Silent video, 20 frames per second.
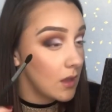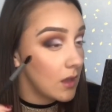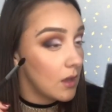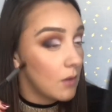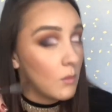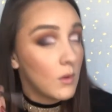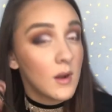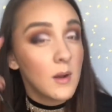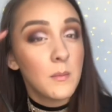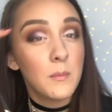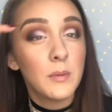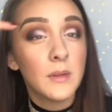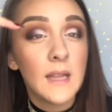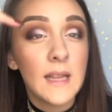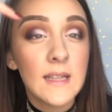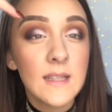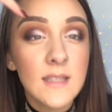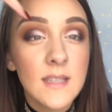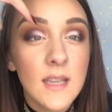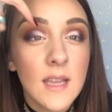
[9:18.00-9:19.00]
You want to
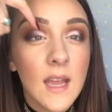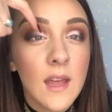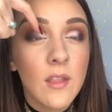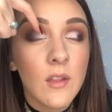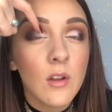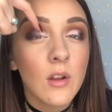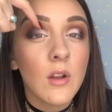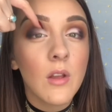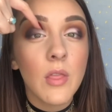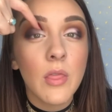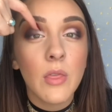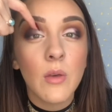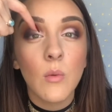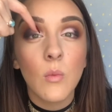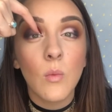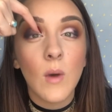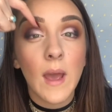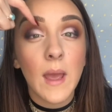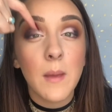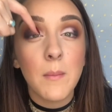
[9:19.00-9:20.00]
blend together the
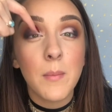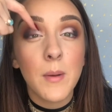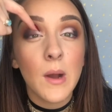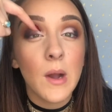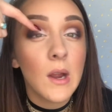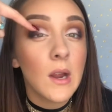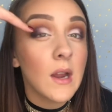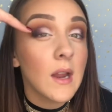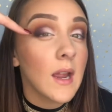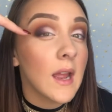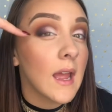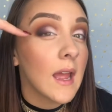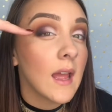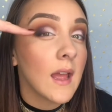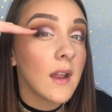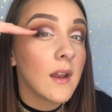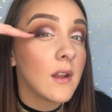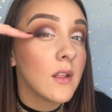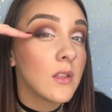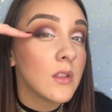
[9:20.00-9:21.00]
white part
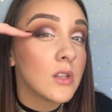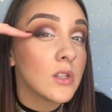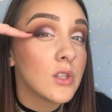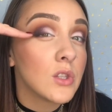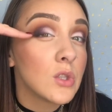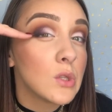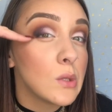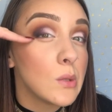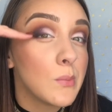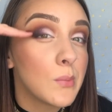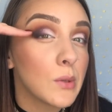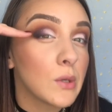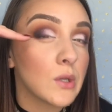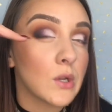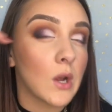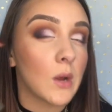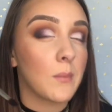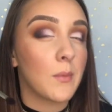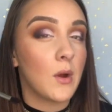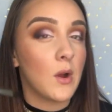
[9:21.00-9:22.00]
and the super
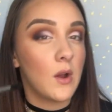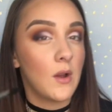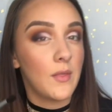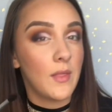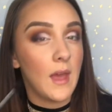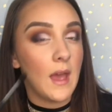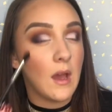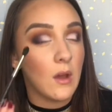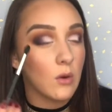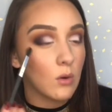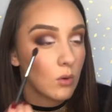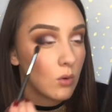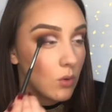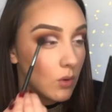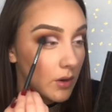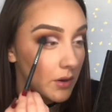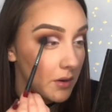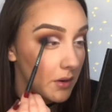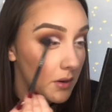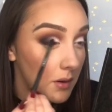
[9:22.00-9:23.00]
dark part on the outer
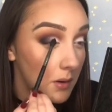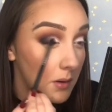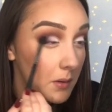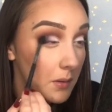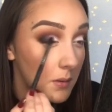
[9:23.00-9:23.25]
corner.